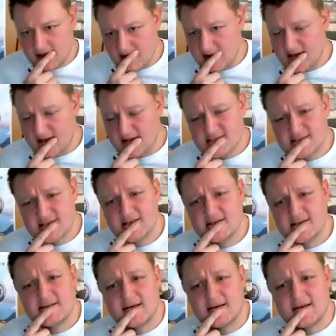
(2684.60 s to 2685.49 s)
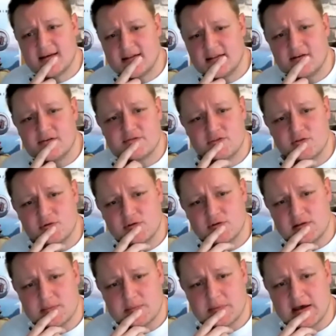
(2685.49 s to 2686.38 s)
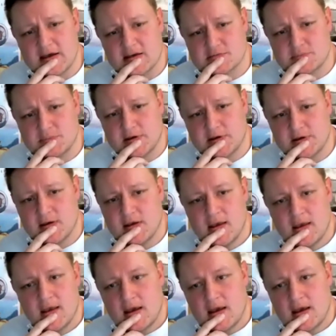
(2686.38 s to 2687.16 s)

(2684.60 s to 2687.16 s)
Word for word: has said, I love you in the past, but